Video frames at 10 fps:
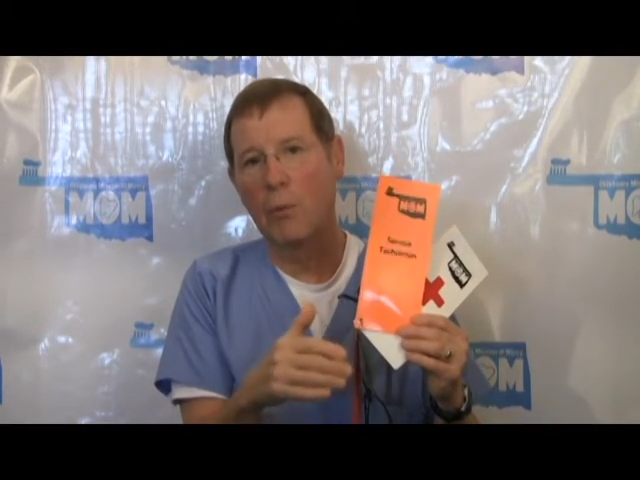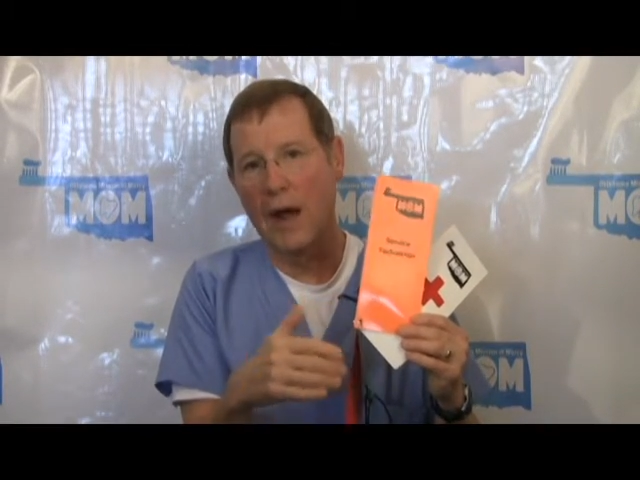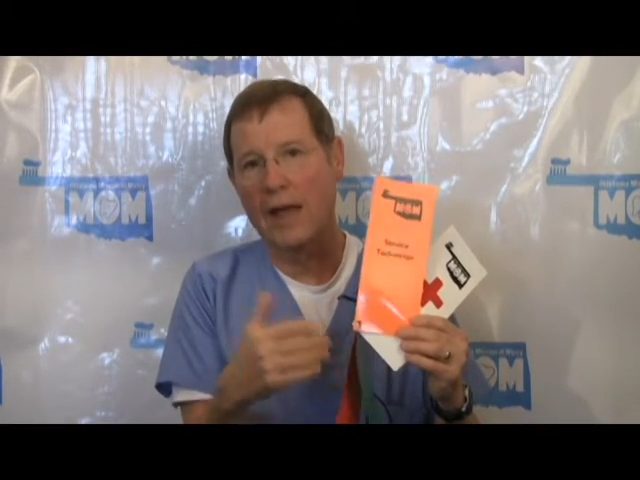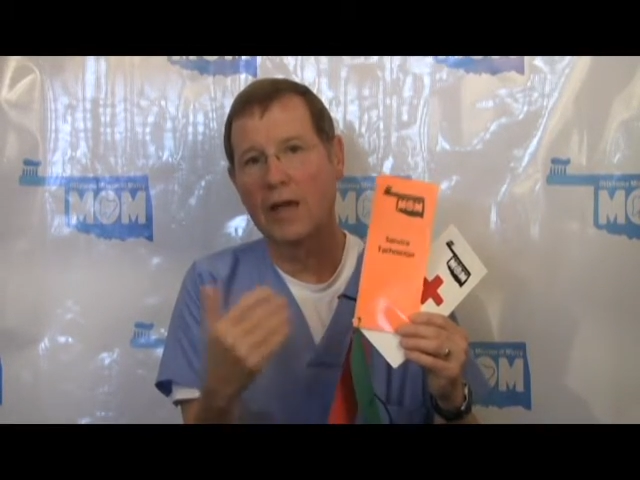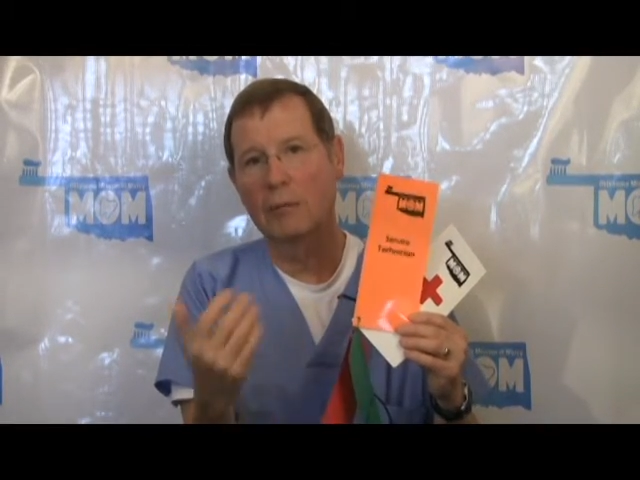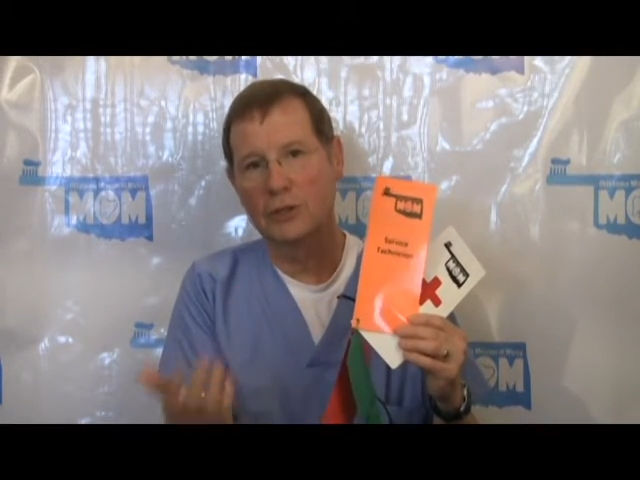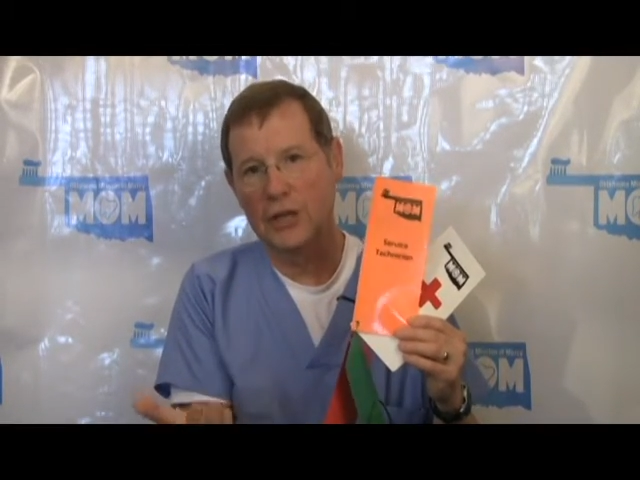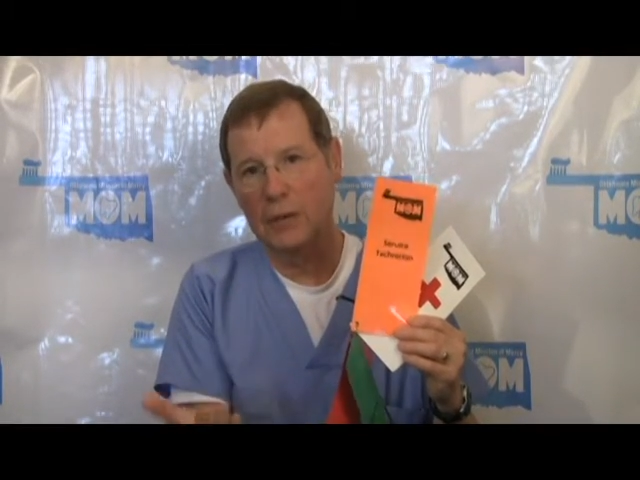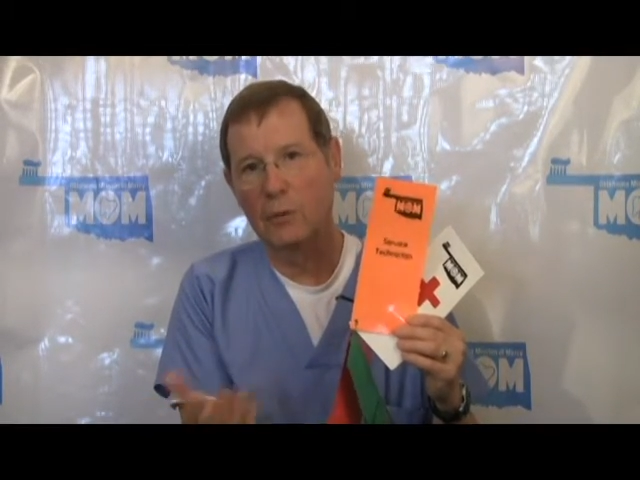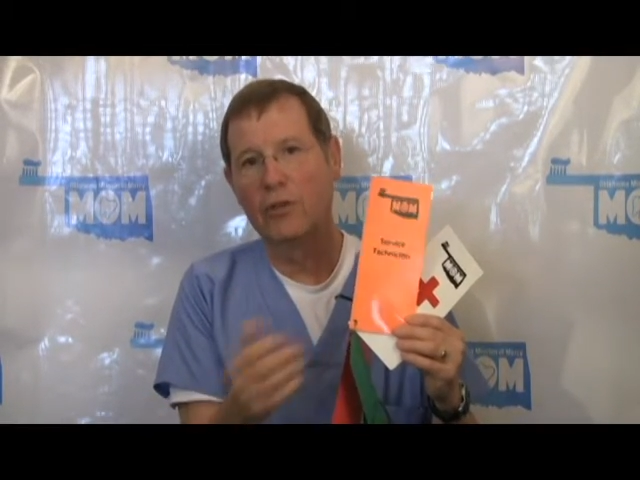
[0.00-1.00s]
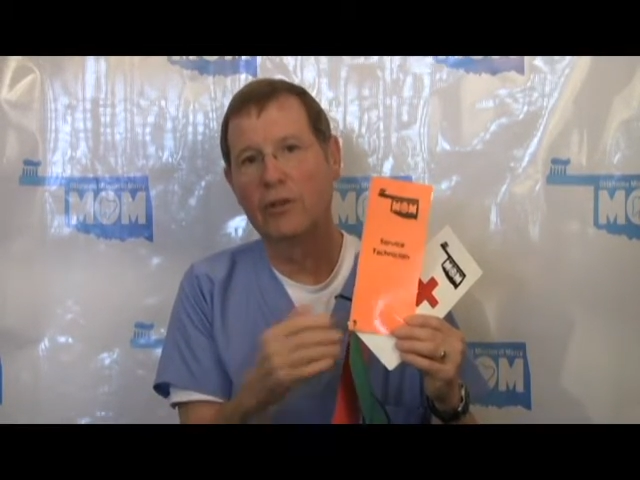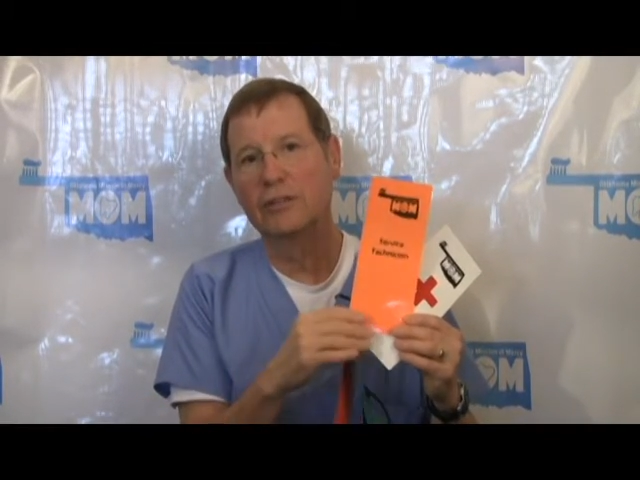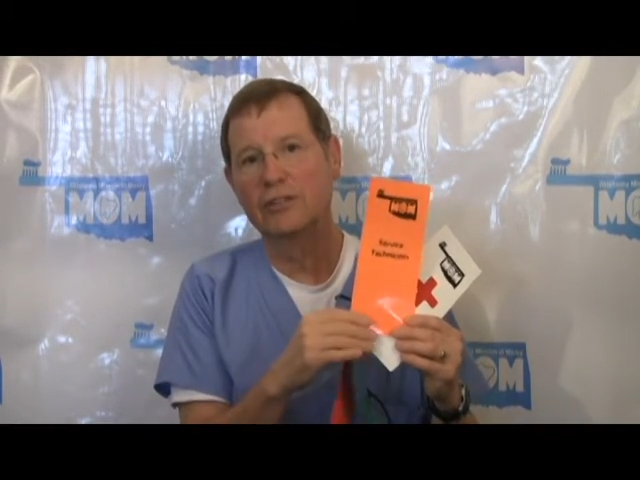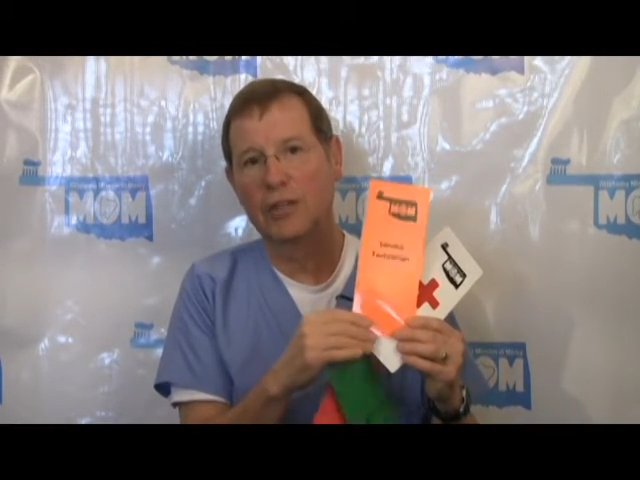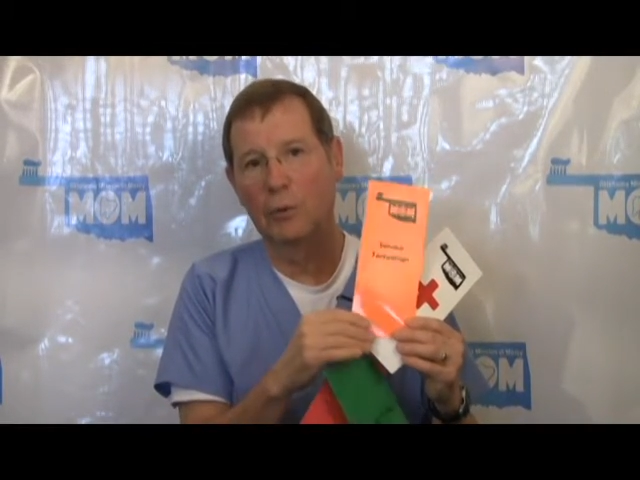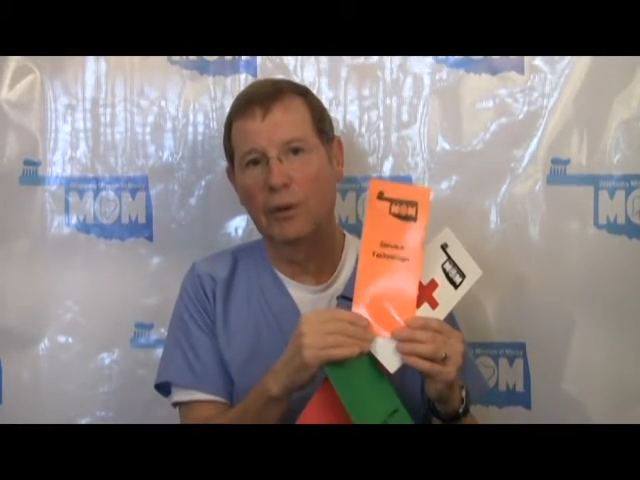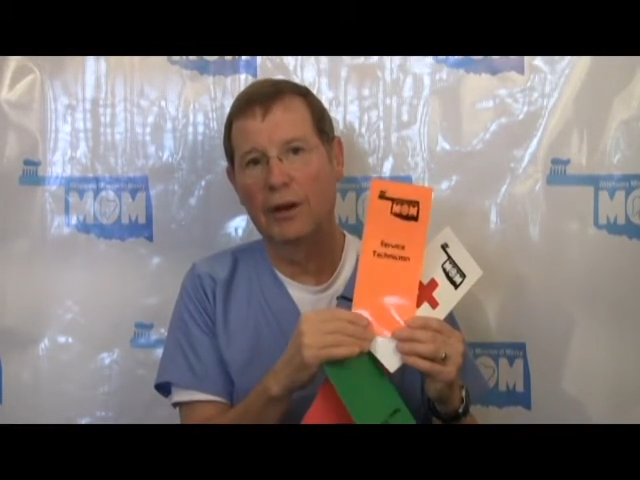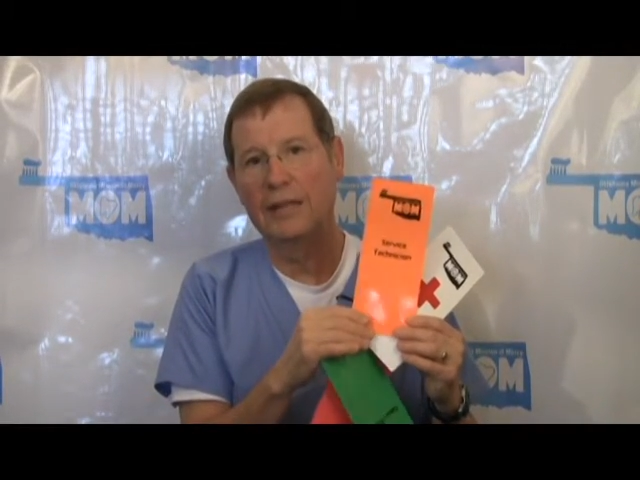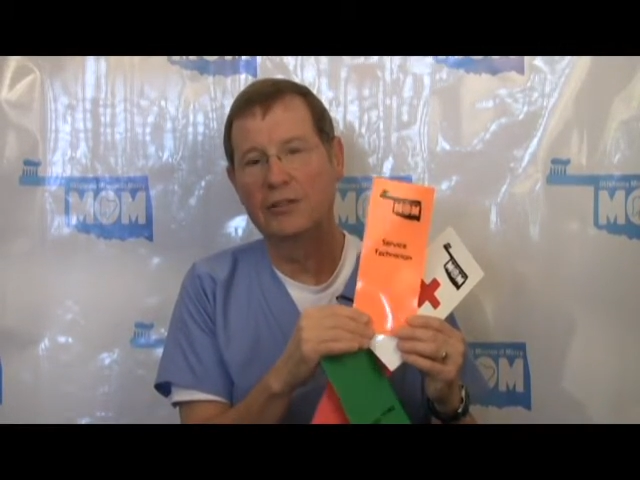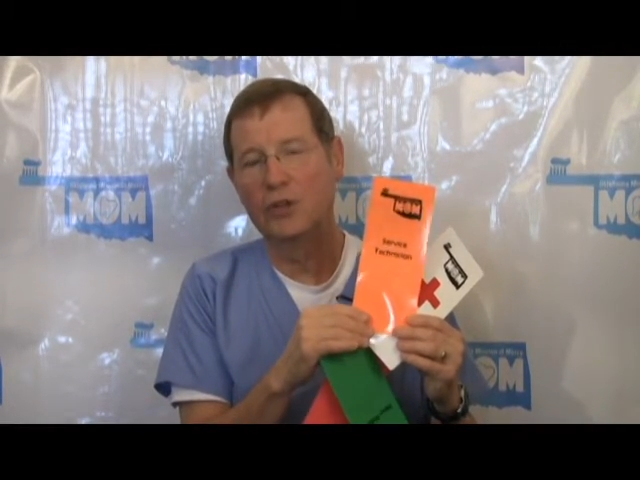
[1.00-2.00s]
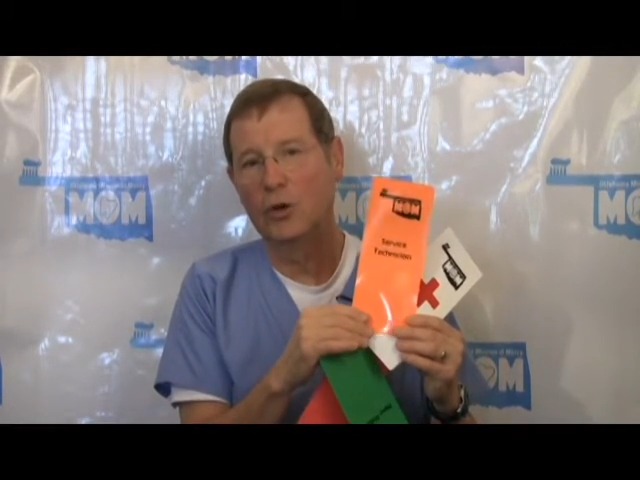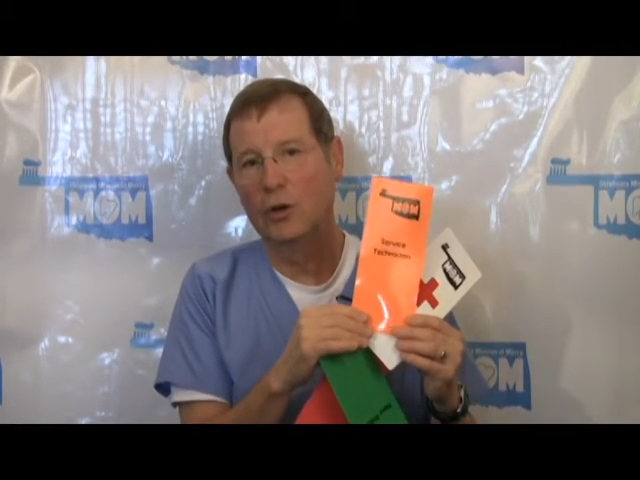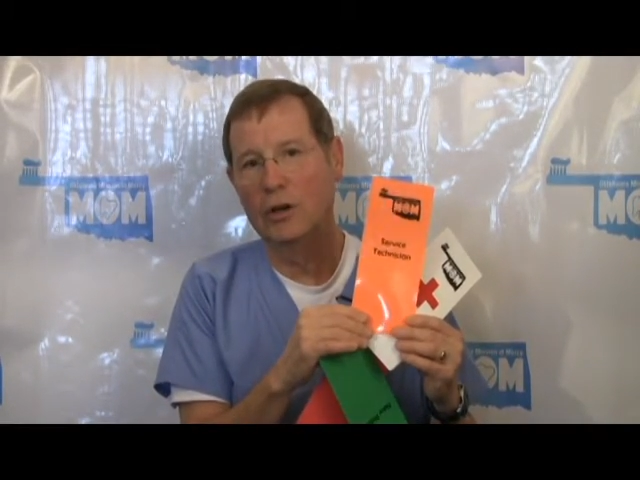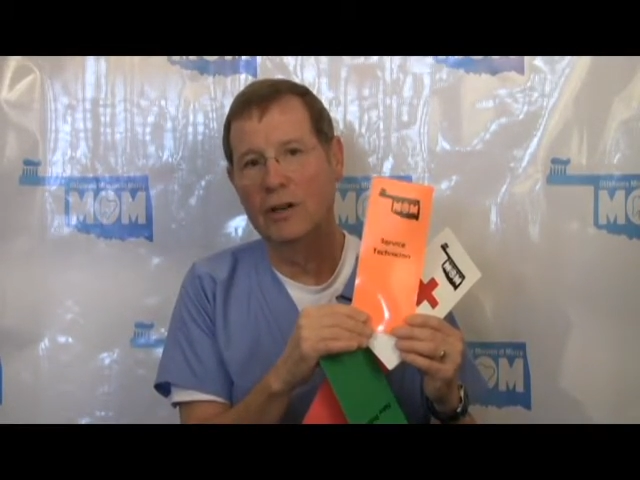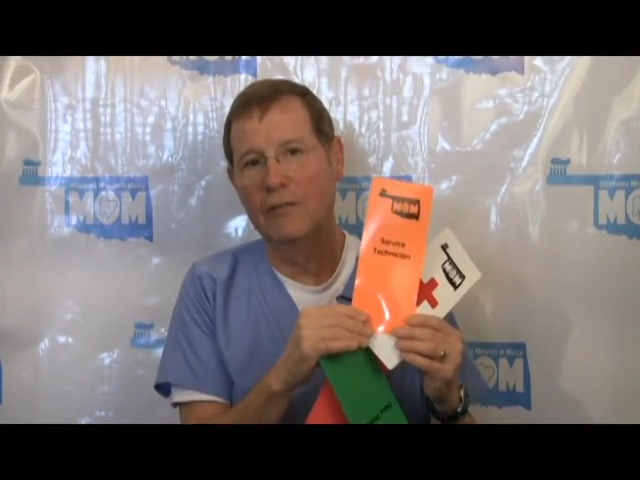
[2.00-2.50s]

probably come check with you and see what needs doing.